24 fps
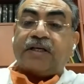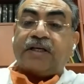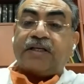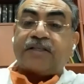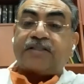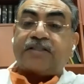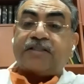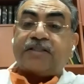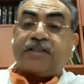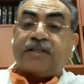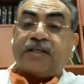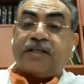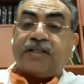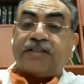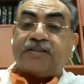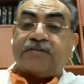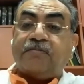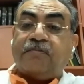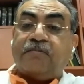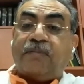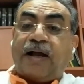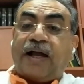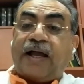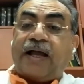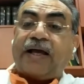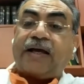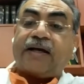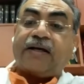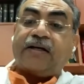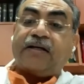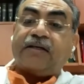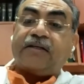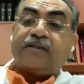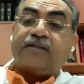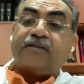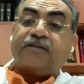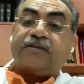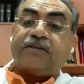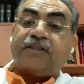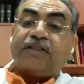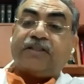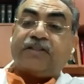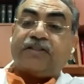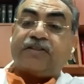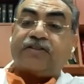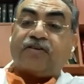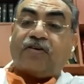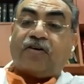his bag,
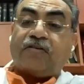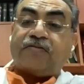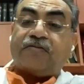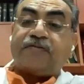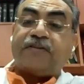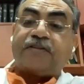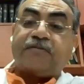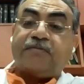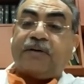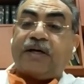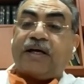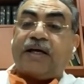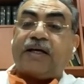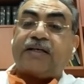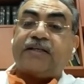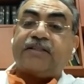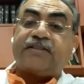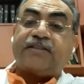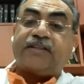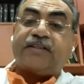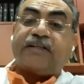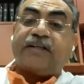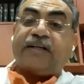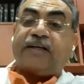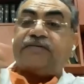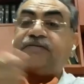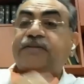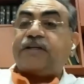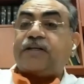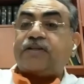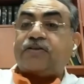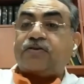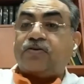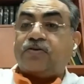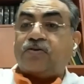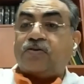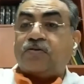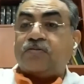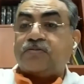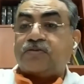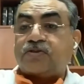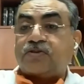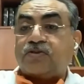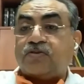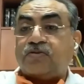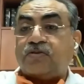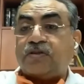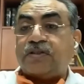this office bag, is left at
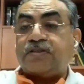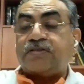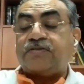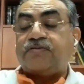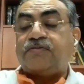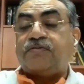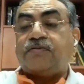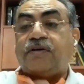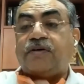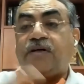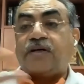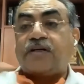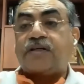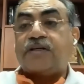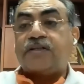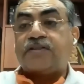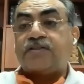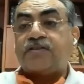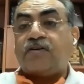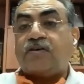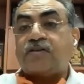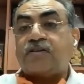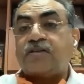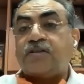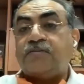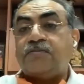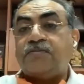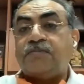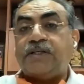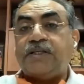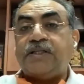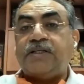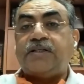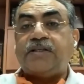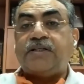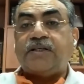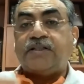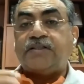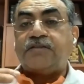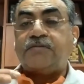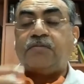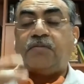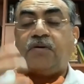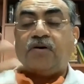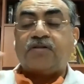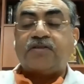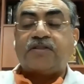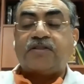home, so his work is not complete.
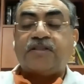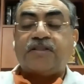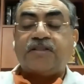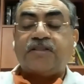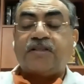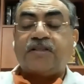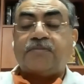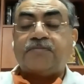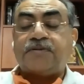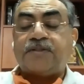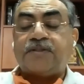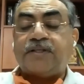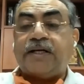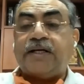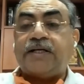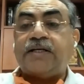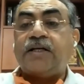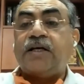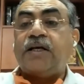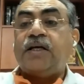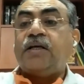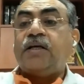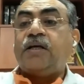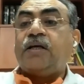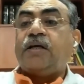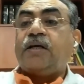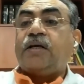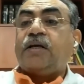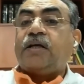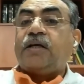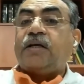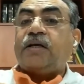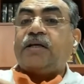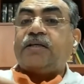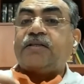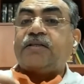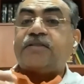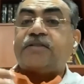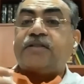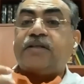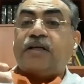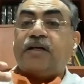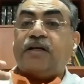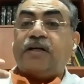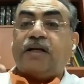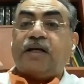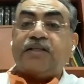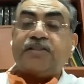His boss is upset. His
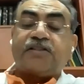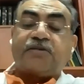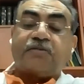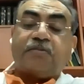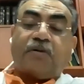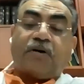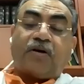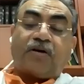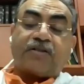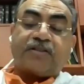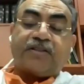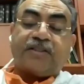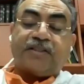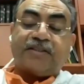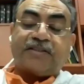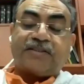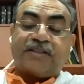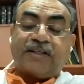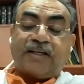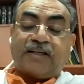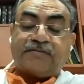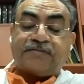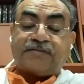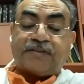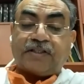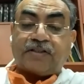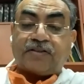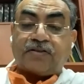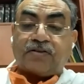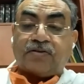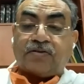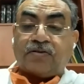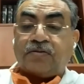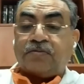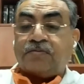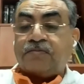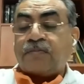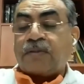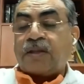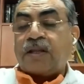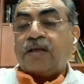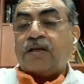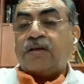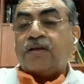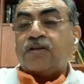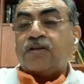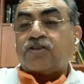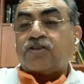lunch box is left at home.
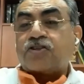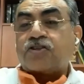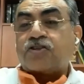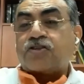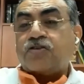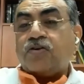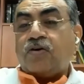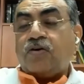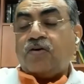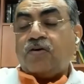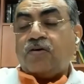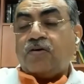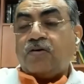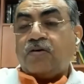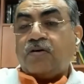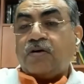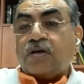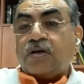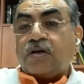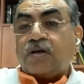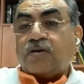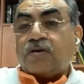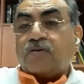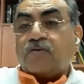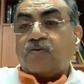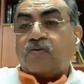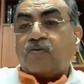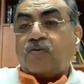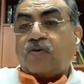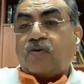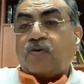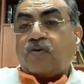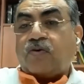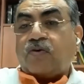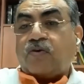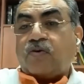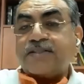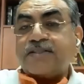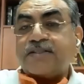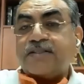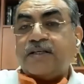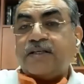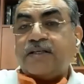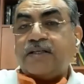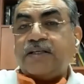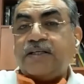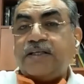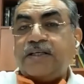So what
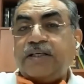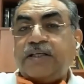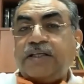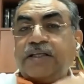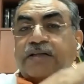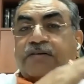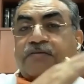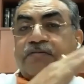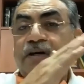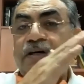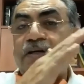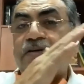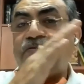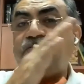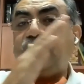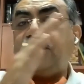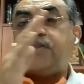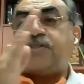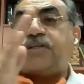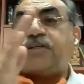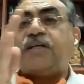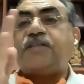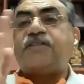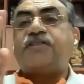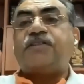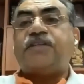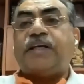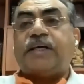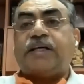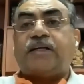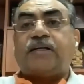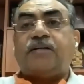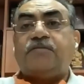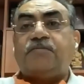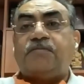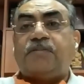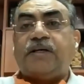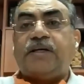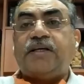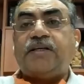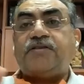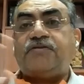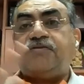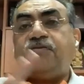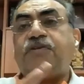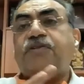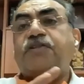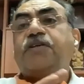is the event which has taken
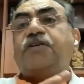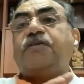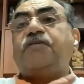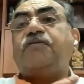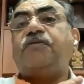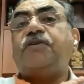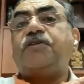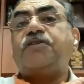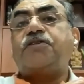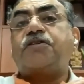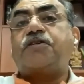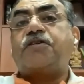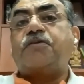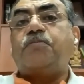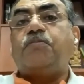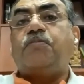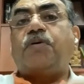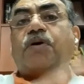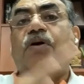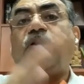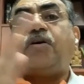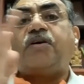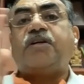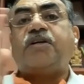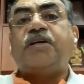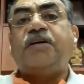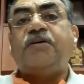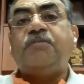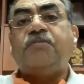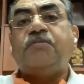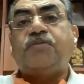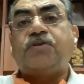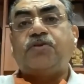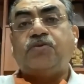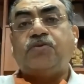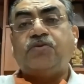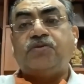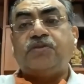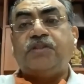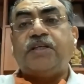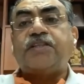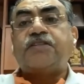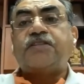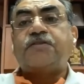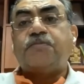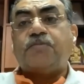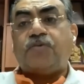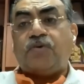place, which brought him to
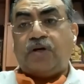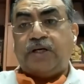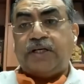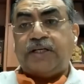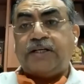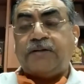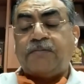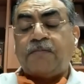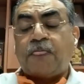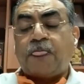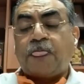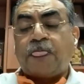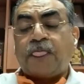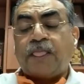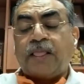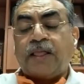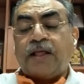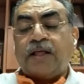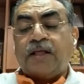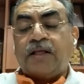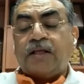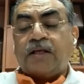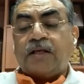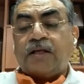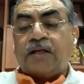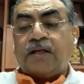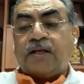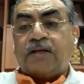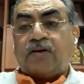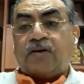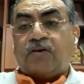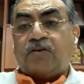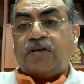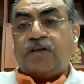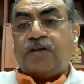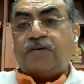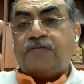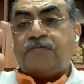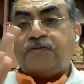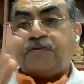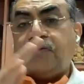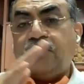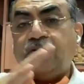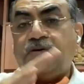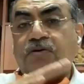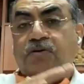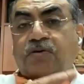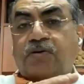this point? Now, if
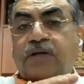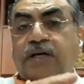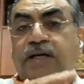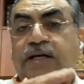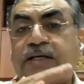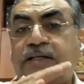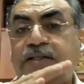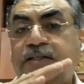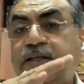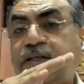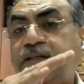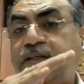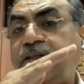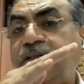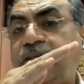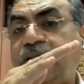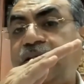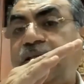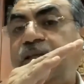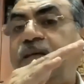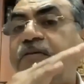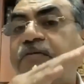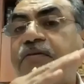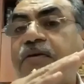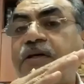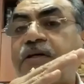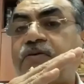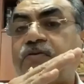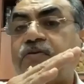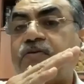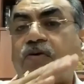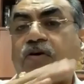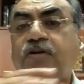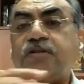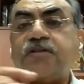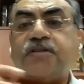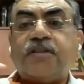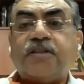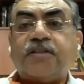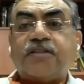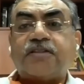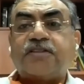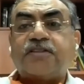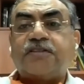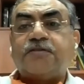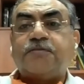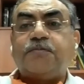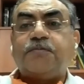you look at that, the event was the
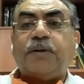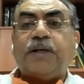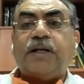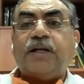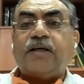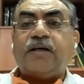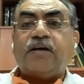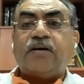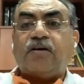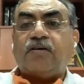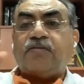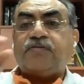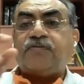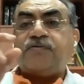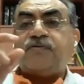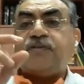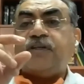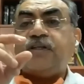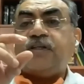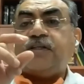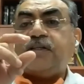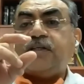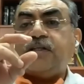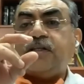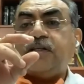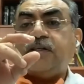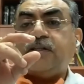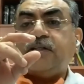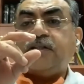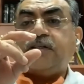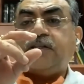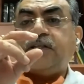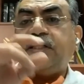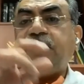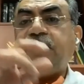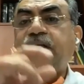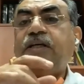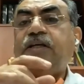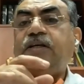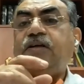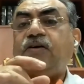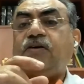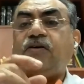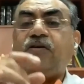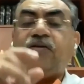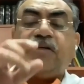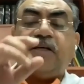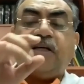spilling of the
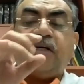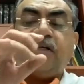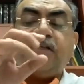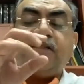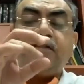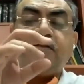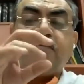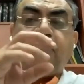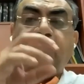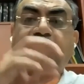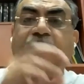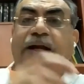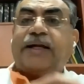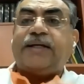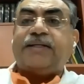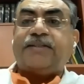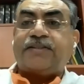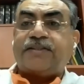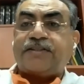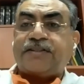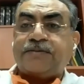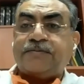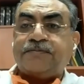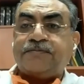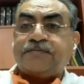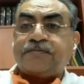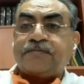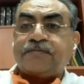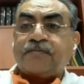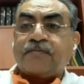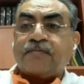tea on his pants.